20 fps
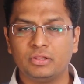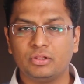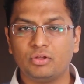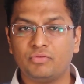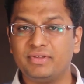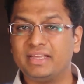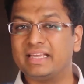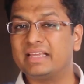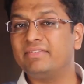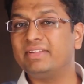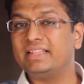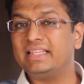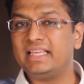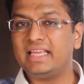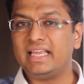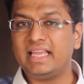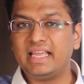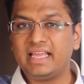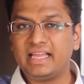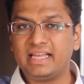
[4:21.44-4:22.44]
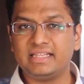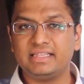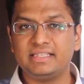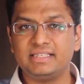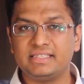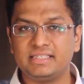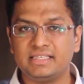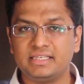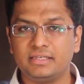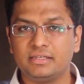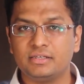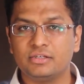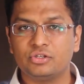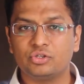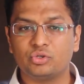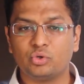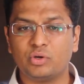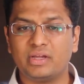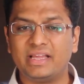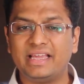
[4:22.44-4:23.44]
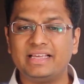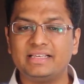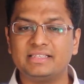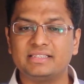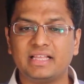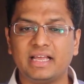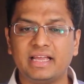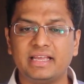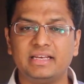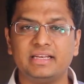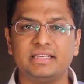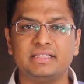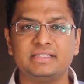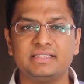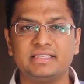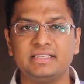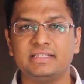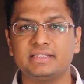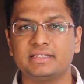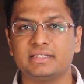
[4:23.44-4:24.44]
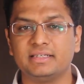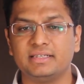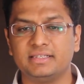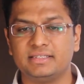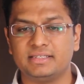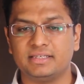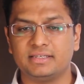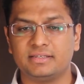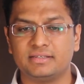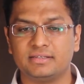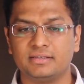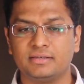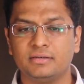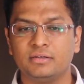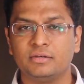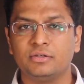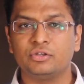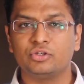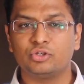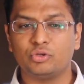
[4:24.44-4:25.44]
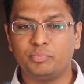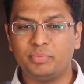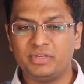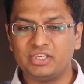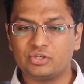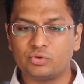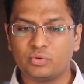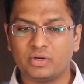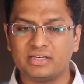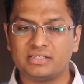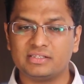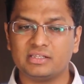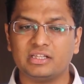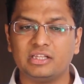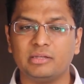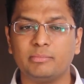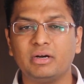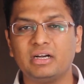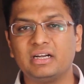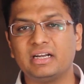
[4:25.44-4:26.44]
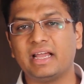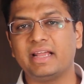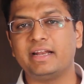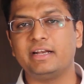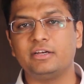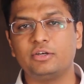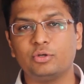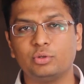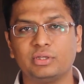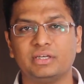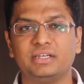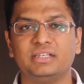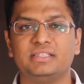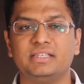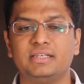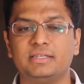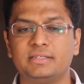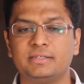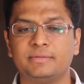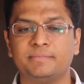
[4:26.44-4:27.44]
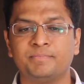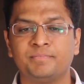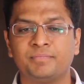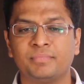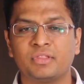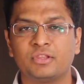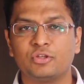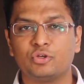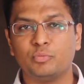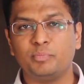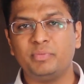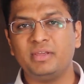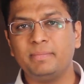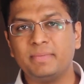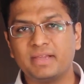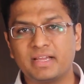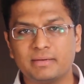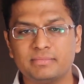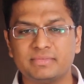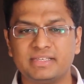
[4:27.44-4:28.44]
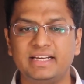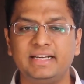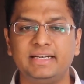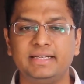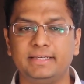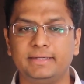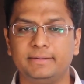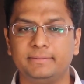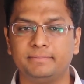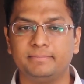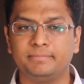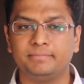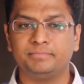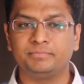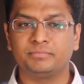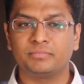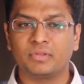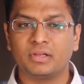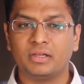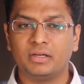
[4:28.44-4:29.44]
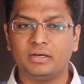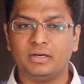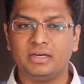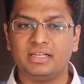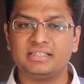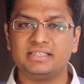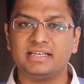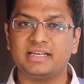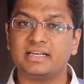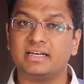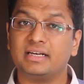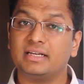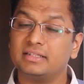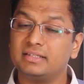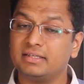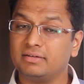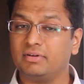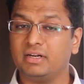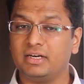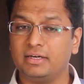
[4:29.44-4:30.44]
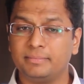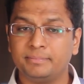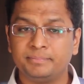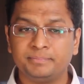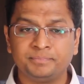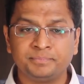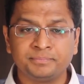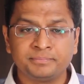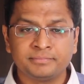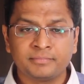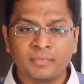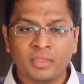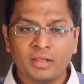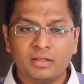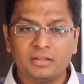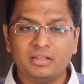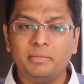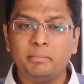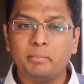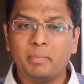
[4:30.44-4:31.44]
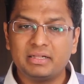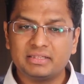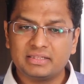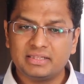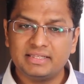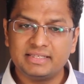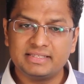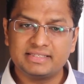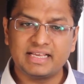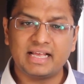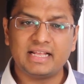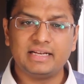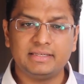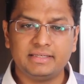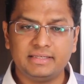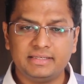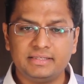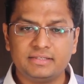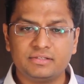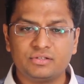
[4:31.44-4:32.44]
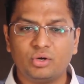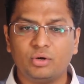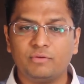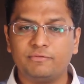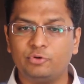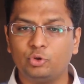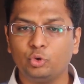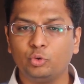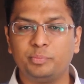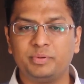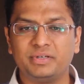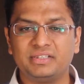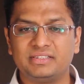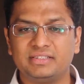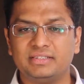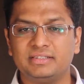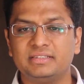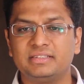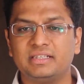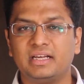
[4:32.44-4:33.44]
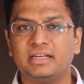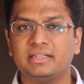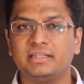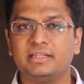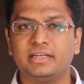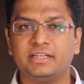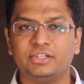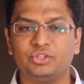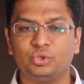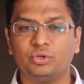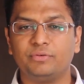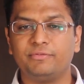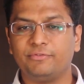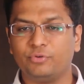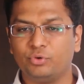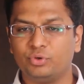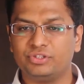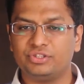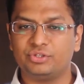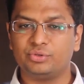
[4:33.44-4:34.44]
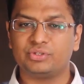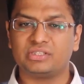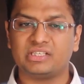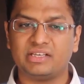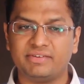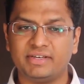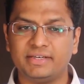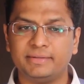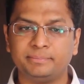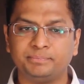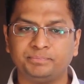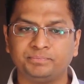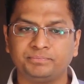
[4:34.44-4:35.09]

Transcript: Now, we are given the A and the C. So, A is 9 and C is 36. So, B square is nothing but 9 into 36. So, B becomes 18. Let's take another one. The monthly salaries of two persons are in the ratio of 4 is to 7.